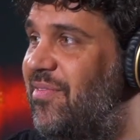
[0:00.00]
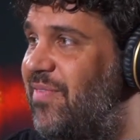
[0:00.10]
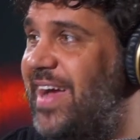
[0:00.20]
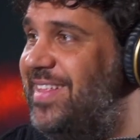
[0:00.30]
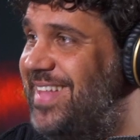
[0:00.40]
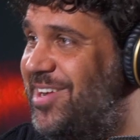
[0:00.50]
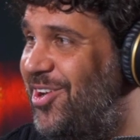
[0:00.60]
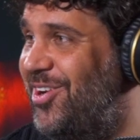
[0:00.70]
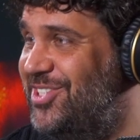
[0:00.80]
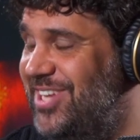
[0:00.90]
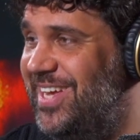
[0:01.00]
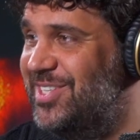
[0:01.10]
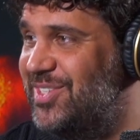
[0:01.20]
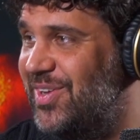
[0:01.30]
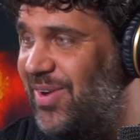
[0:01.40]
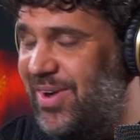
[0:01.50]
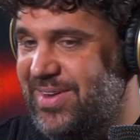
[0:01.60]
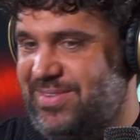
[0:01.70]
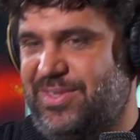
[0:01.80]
flight technology and so on.